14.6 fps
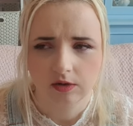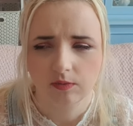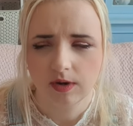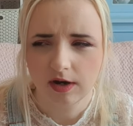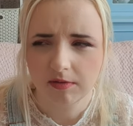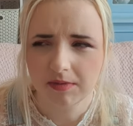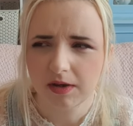
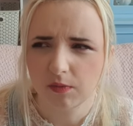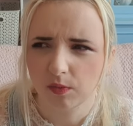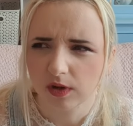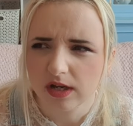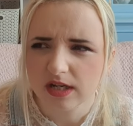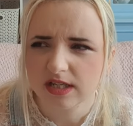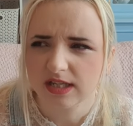Where are my
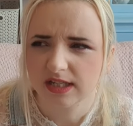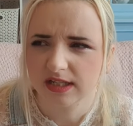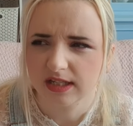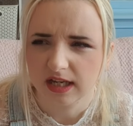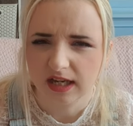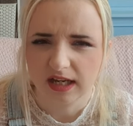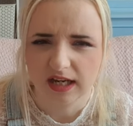words
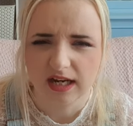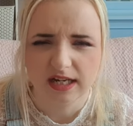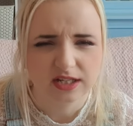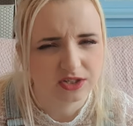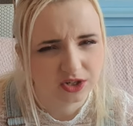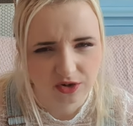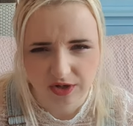today? I
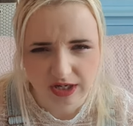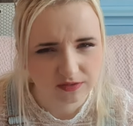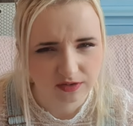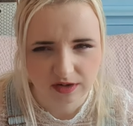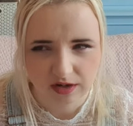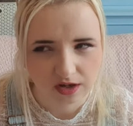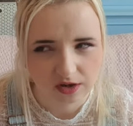don't
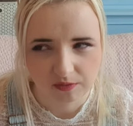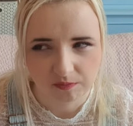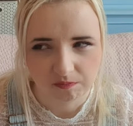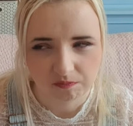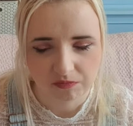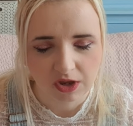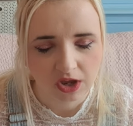even know.
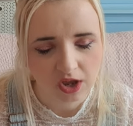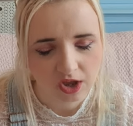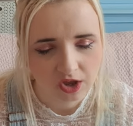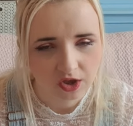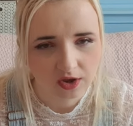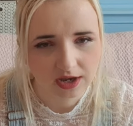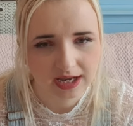
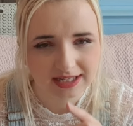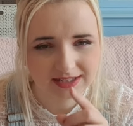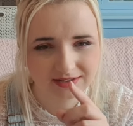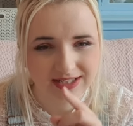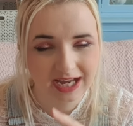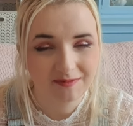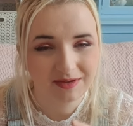Okay, so
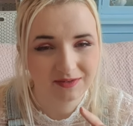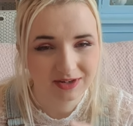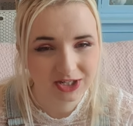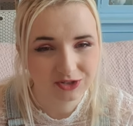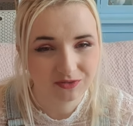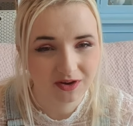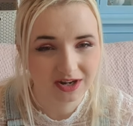tell me
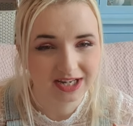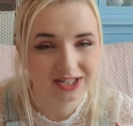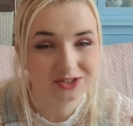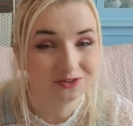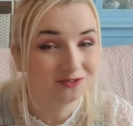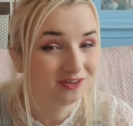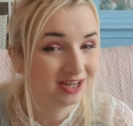which one is
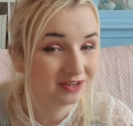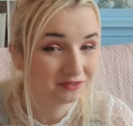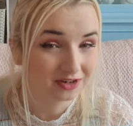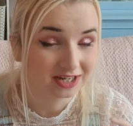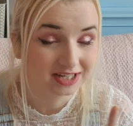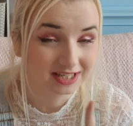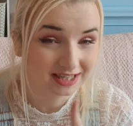your
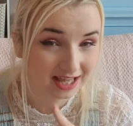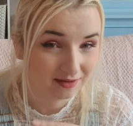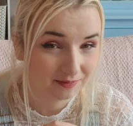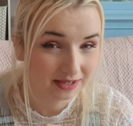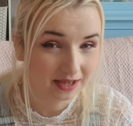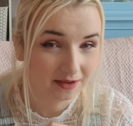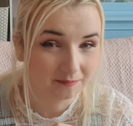favourite. There
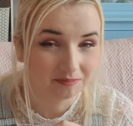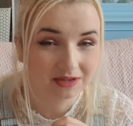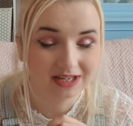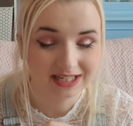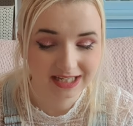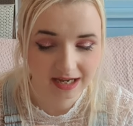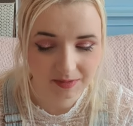we go.
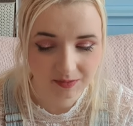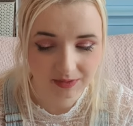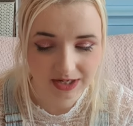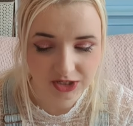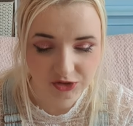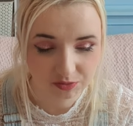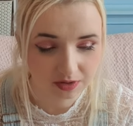Tell me
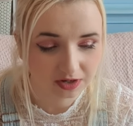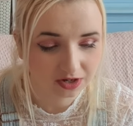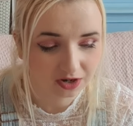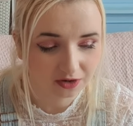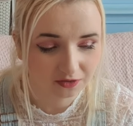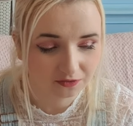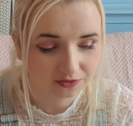which one
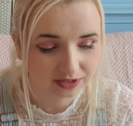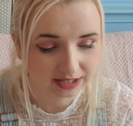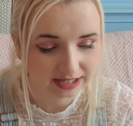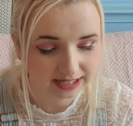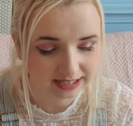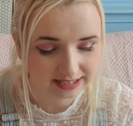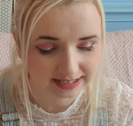of
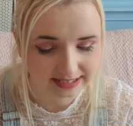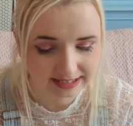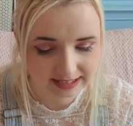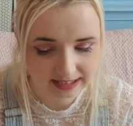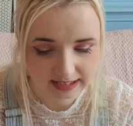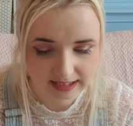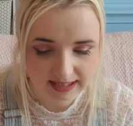
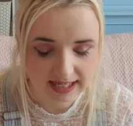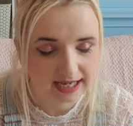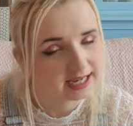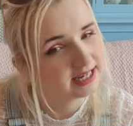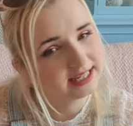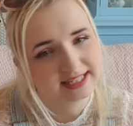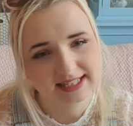these
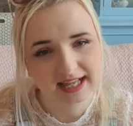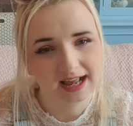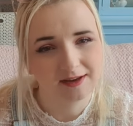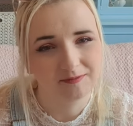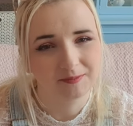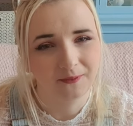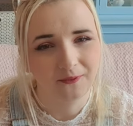things that
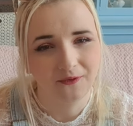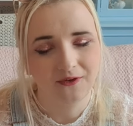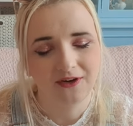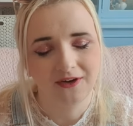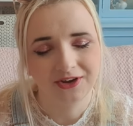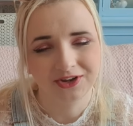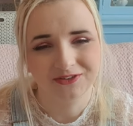I've
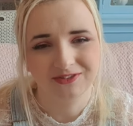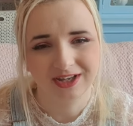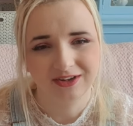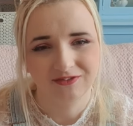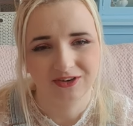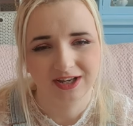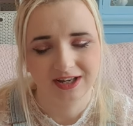bought are your
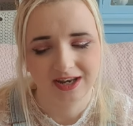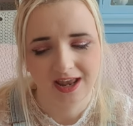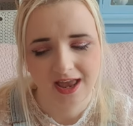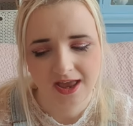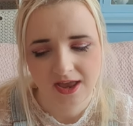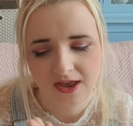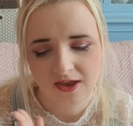favourite.
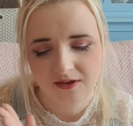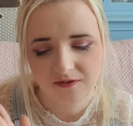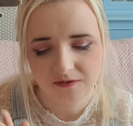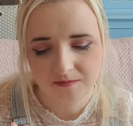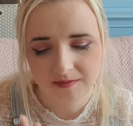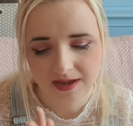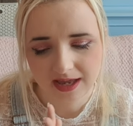
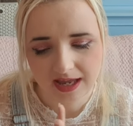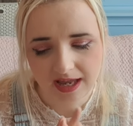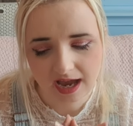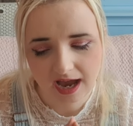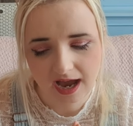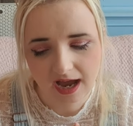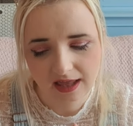For
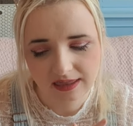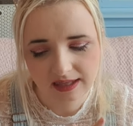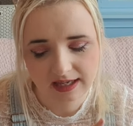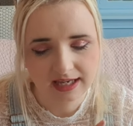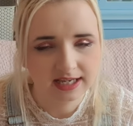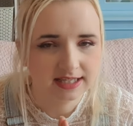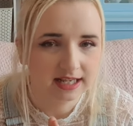me, I
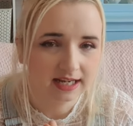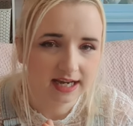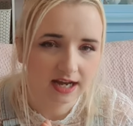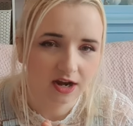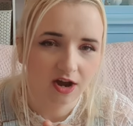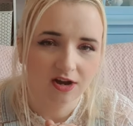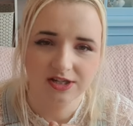think it's the
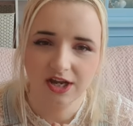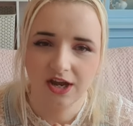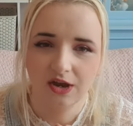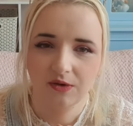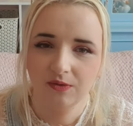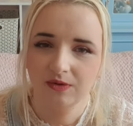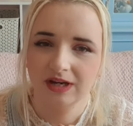
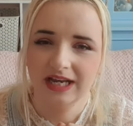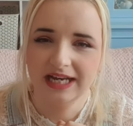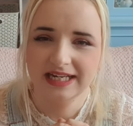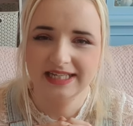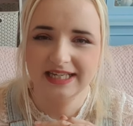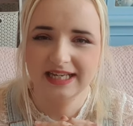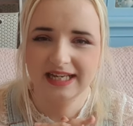Leonardo
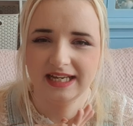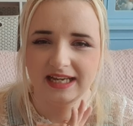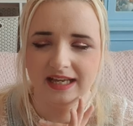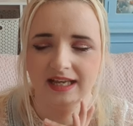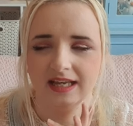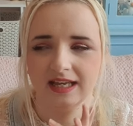lady.